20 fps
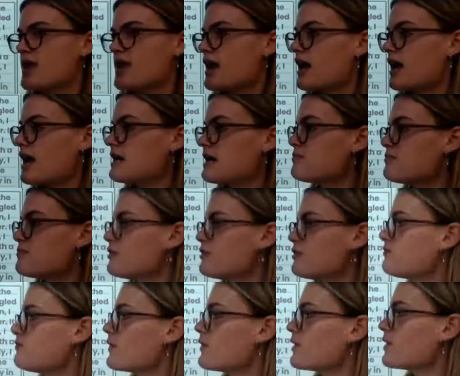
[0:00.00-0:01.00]
April
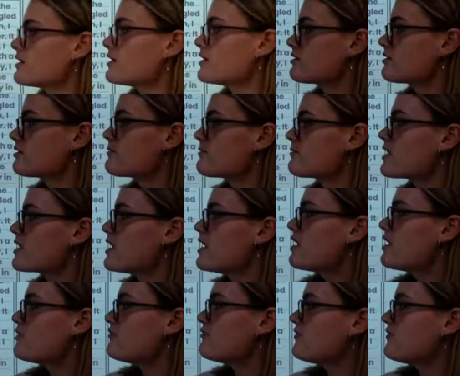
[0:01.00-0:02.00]
4th.
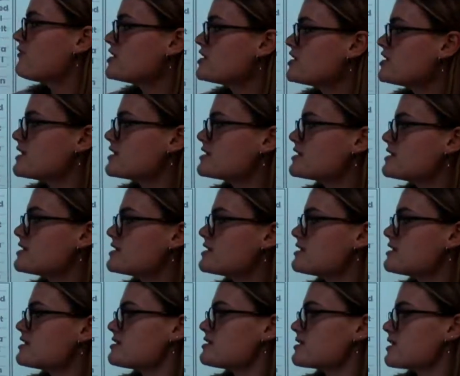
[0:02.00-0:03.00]
Fishing
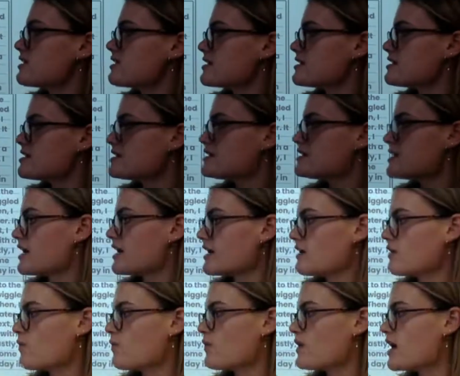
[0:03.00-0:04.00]
season started
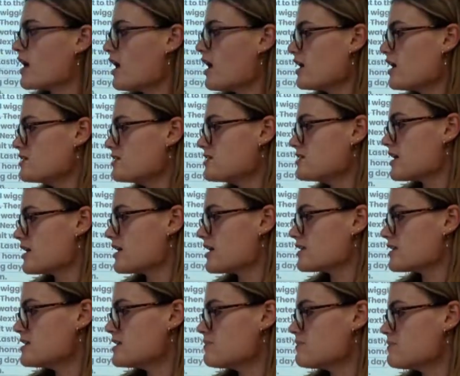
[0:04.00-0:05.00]
today. We all dug
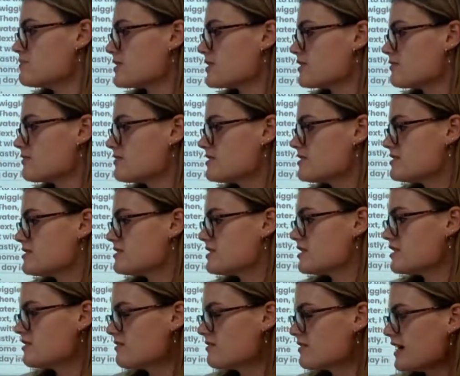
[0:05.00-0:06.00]
deeper. Do
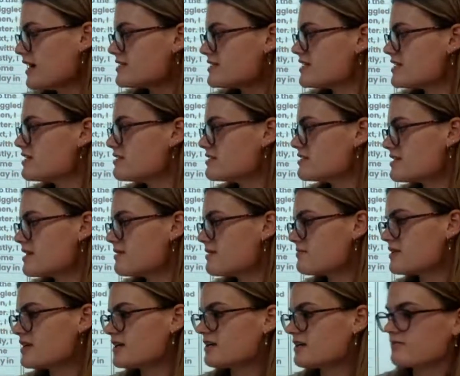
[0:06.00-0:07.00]
you guys hear
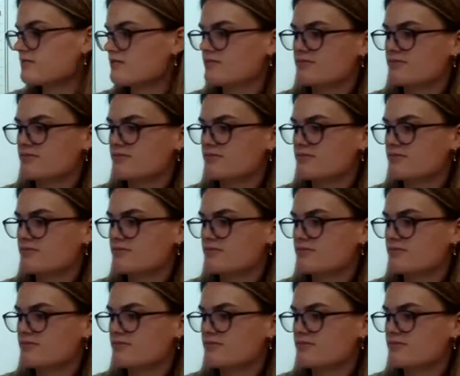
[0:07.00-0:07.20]
something?